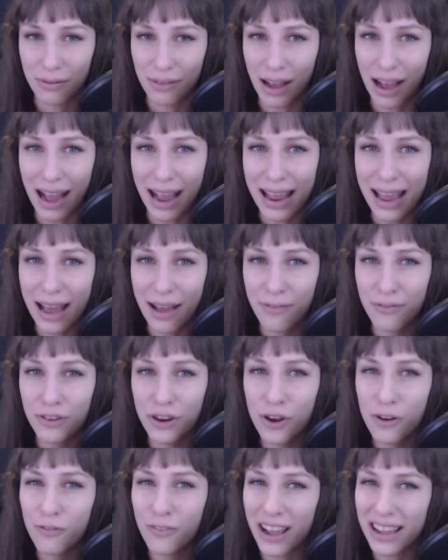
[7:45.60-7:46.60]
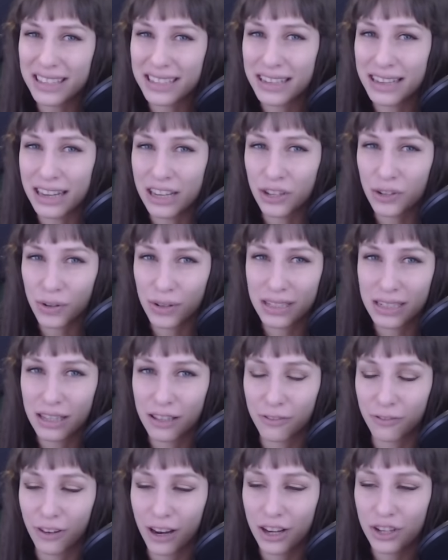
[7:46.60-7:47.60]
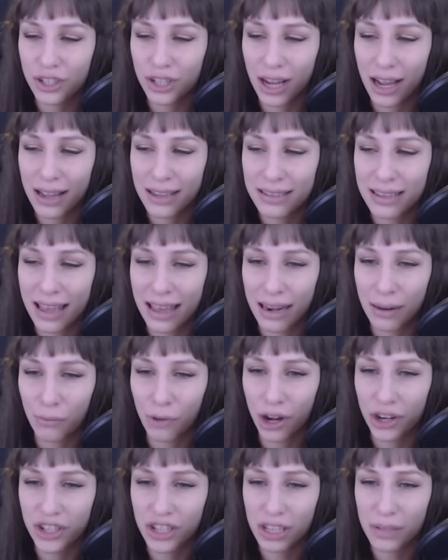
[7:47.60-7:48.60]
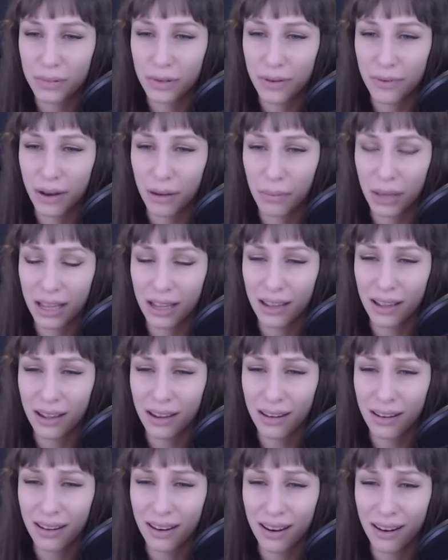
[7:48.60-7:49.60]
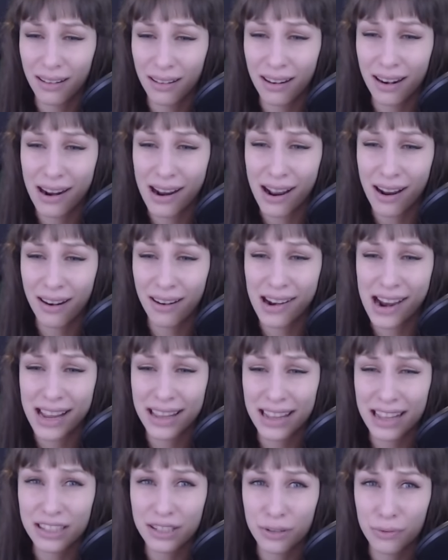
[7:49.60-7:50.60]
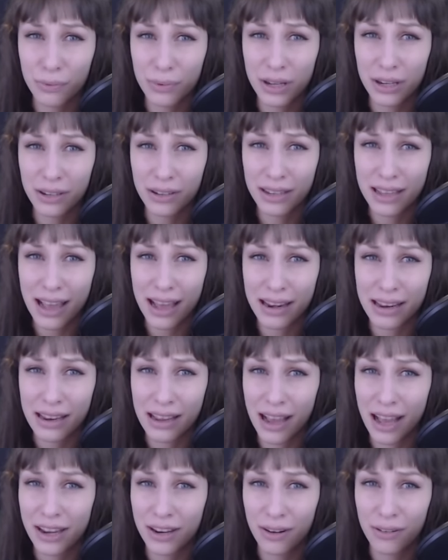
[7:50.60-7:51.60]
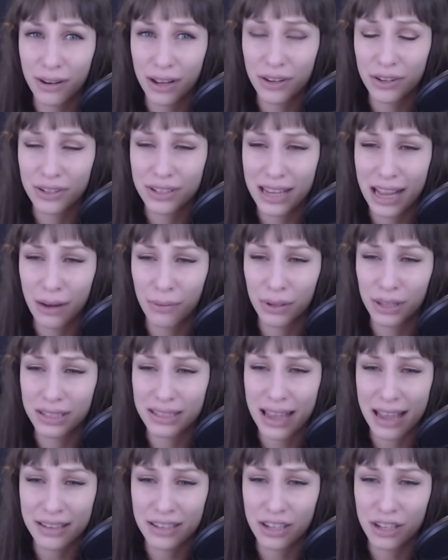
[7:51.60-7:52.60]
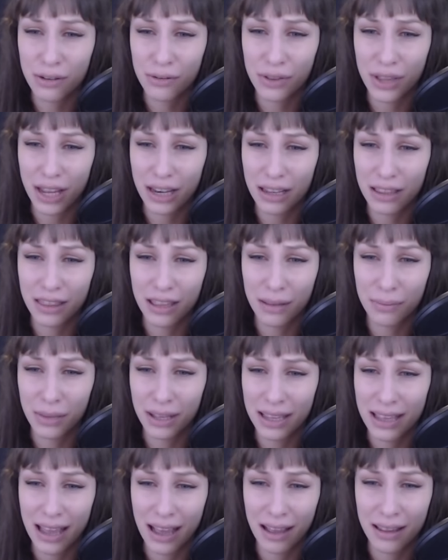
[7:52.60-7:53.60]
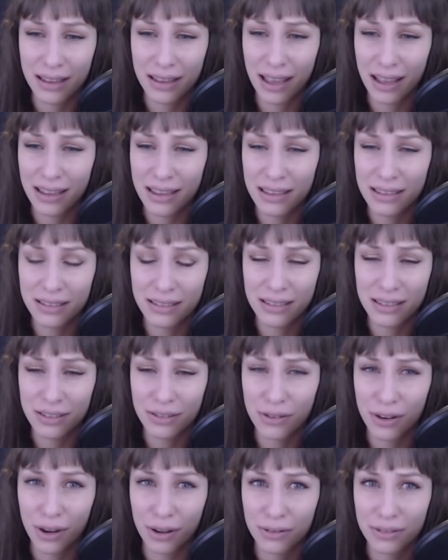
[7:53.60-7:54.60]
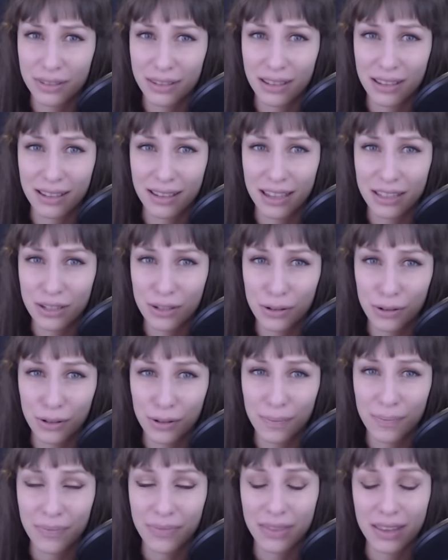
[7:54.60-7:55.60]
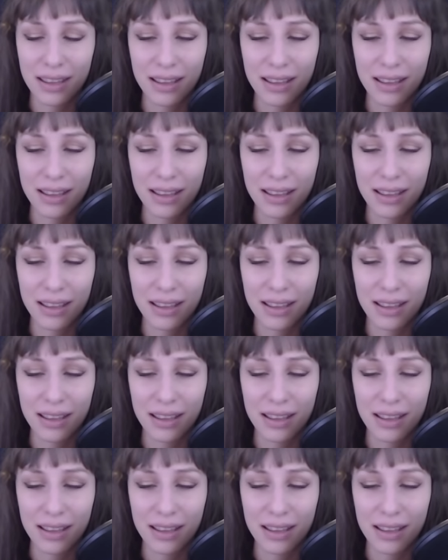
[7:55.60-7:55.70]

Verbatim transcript: I have no vested interest in the franchise, and I'm watching this movie and I'm like, all right, all right, that's a weird Yeti. I don't understand what this has to do with anything, but yeah, yeah, he's he's gross. That's cool.